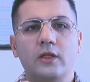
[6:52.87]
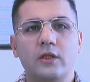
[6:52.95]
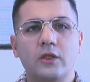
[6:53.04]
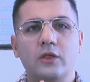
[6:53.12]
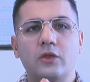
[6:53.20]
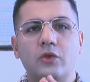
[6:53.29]

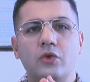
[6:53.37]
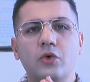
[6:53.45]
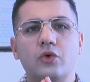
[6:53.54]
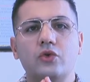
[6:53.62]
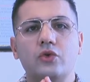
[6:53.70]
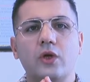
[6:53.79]
the
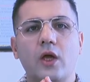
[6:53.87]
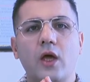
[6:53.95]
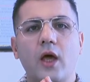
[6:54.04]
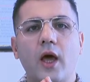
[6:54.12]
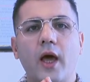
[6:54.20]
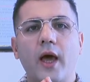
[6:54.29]
tooth
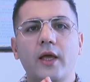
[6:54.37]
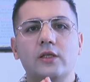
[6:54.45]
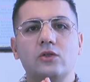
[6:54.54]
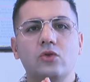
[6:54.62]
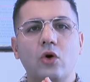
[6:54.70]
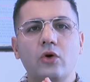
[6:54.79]

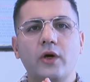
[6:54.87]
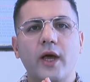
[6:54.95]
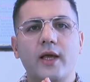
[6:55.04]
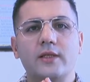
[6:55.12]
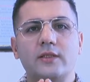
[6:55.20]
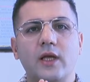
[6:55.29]
as long
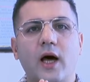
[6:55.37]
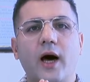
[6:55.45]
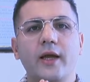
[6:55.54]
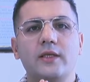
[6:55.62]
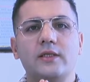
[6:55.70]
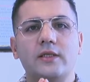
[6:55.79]
as
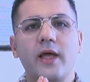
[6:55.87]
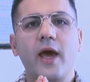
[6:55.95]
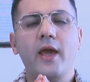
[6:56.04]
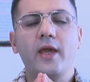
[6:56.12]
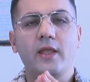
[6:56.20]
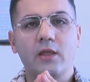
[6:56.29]
I
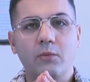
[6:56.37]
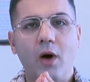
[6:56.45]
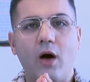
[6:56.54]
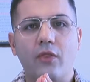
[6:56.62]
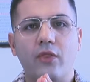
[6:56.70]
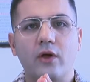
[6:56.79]
stay in the
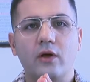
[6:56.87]
mouth.